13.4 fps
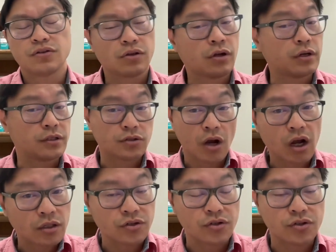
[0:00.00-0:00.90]
A lot of
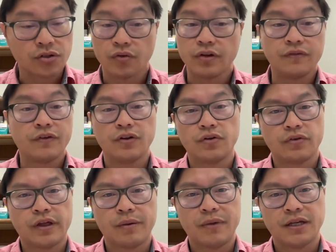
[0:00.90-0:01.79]
doctors don't even know
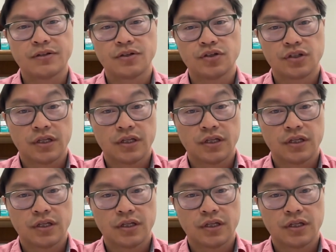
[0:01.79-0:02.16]
that message.